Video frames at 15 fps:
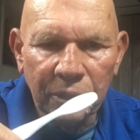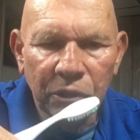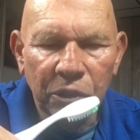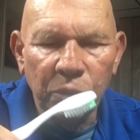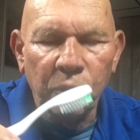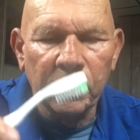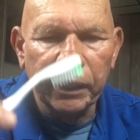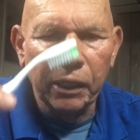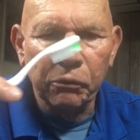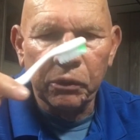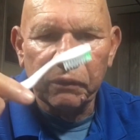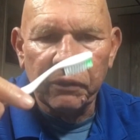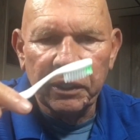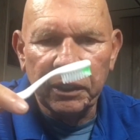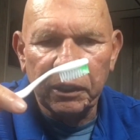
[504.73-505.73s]
You want to get rid
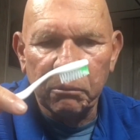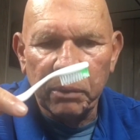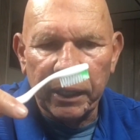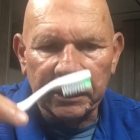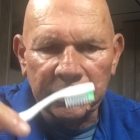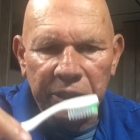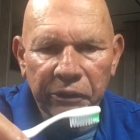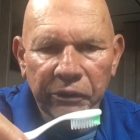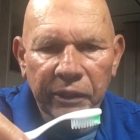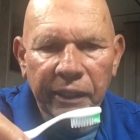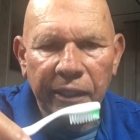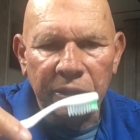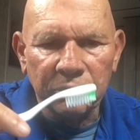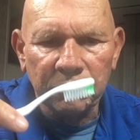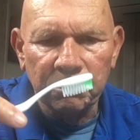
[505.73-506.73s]
of any of the bacteria
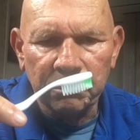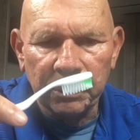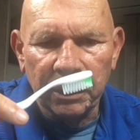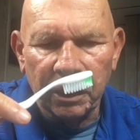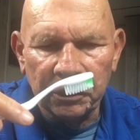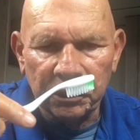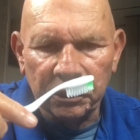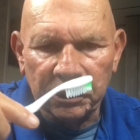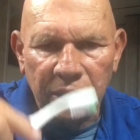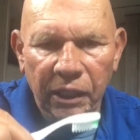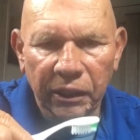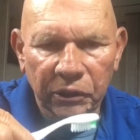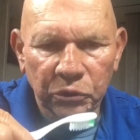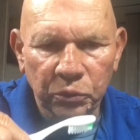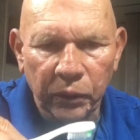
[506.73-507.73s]
that's been on your
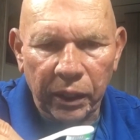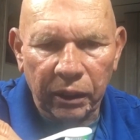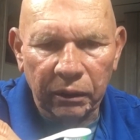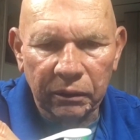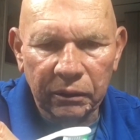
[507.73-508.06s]
tongue as well.